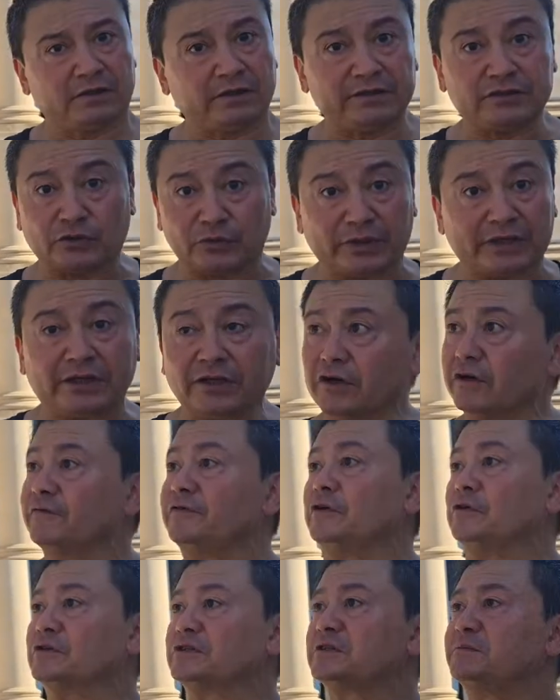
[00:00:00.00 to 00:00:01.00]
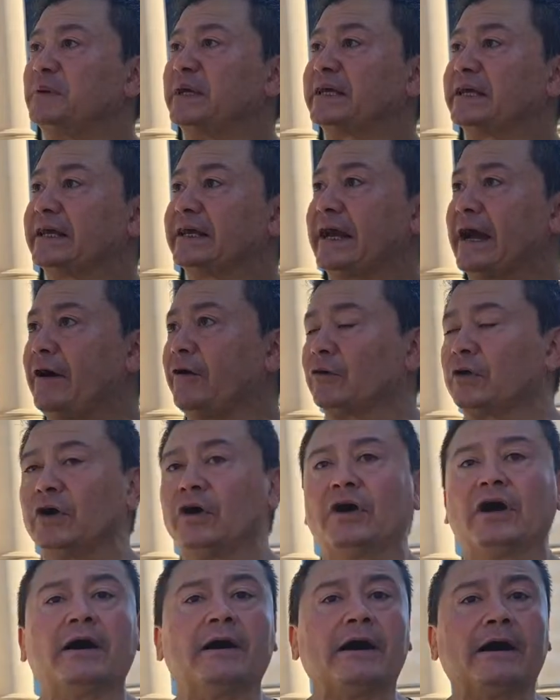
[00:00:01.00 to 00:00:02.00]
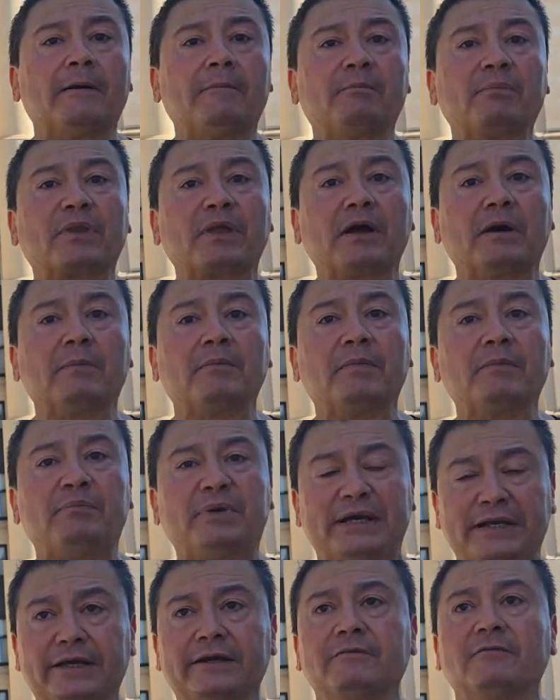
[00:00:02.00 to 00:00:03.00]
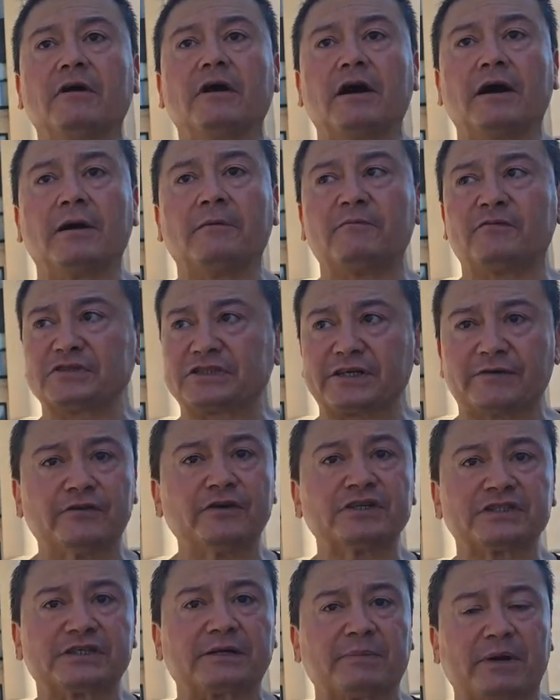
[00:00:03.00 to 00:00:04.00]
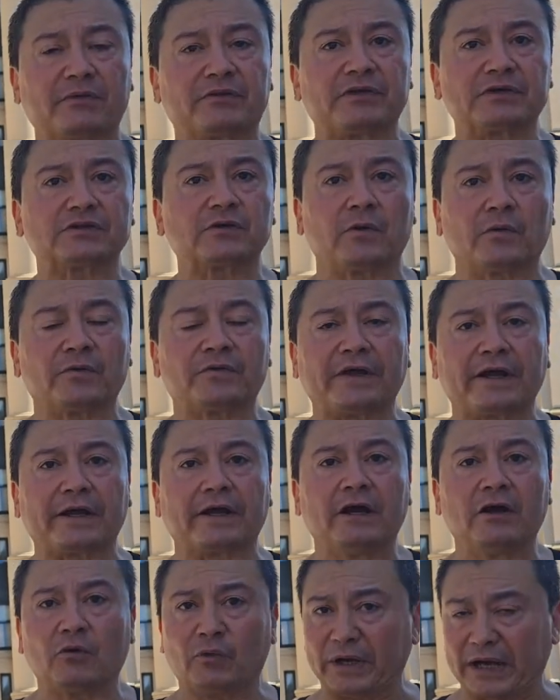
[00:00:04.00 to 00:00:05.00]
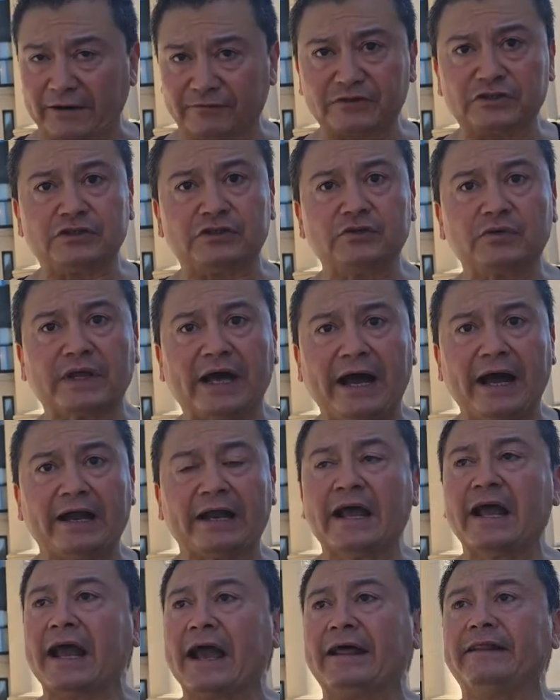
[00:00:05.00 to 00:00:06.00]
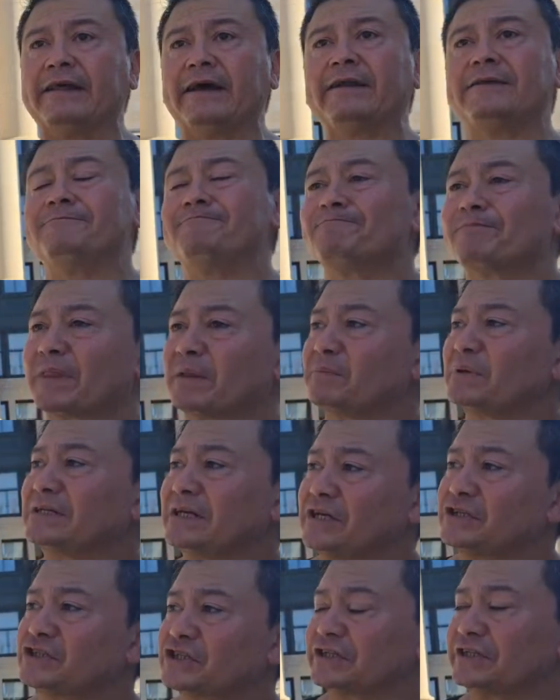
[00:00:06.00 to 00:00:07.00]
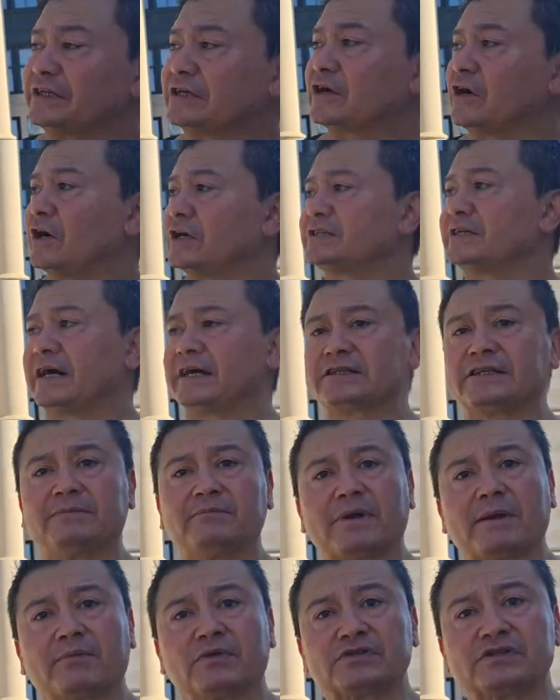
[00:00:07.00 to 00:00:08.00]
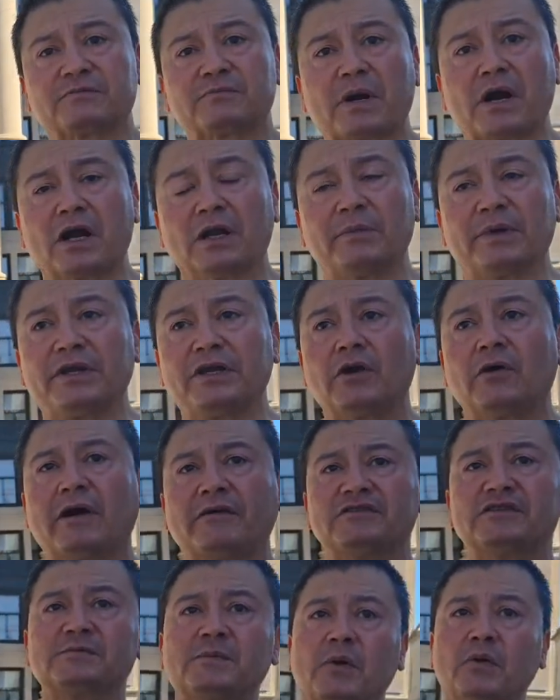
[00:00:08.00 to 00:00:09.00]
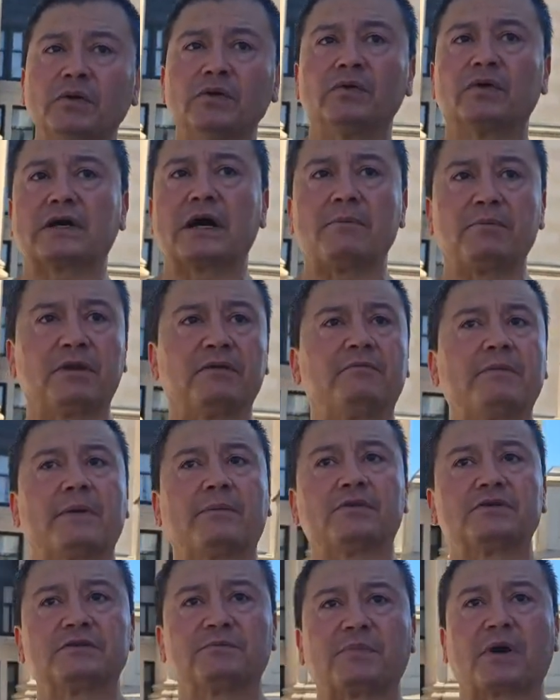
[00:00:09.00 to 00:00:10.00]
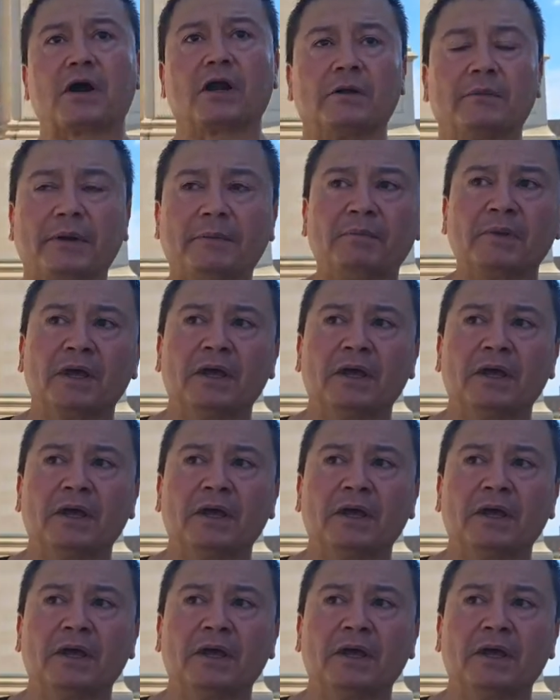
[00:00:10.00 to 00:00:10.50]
Doing interviews, speaking out, being vociferous about this whole thing. We have to do that. And then potentially contacting members of parliament. You know, I've spoken to a couple of members of parliament,